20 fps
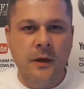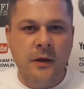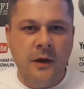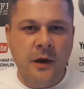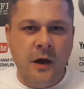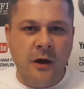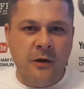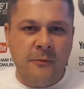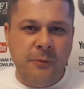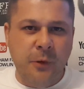
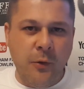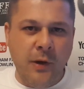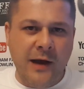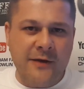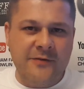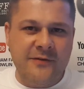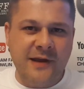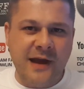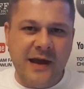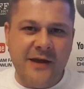A report out
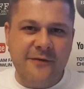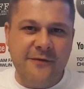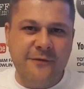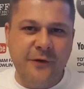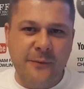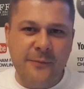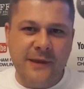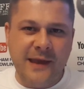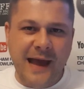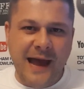today
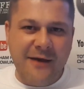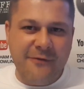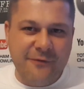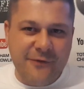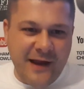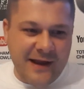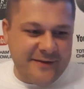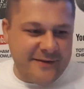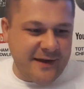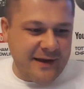from The
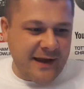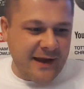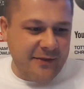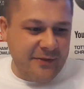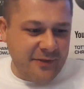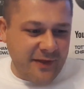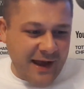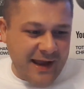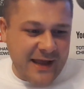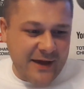Athletic, and
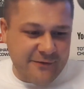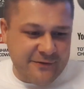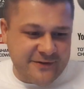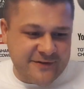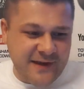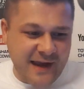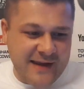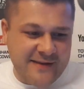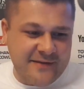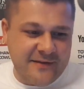they have
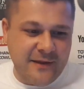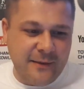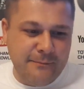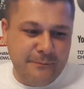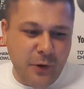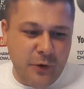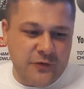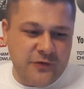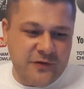stated that Moussa